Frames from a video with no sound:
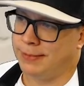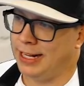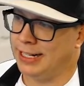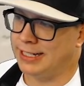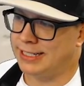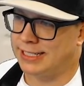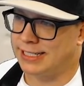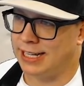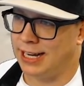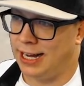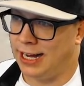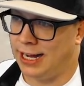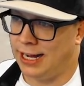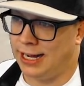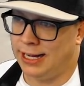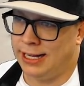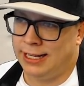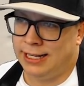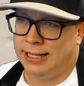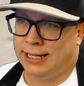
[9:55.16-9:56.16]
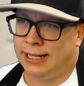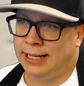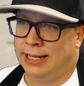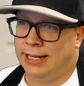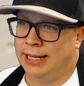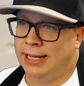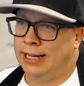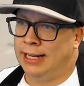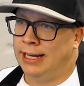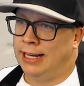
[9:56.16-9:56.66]
It's
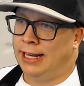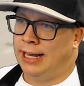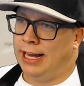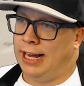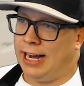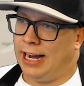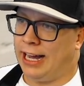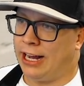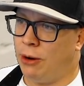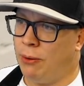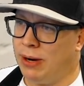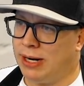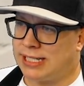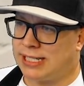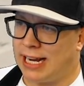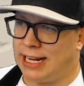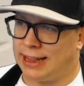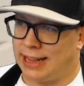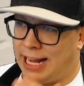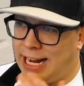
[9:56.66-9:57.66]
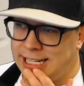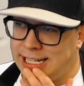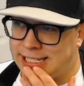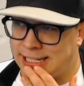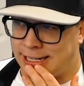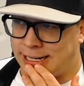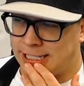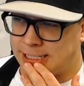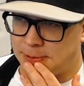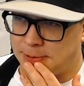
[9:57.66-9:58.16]
I don't want to say
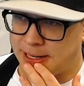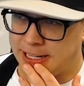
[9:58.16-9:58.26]
laziness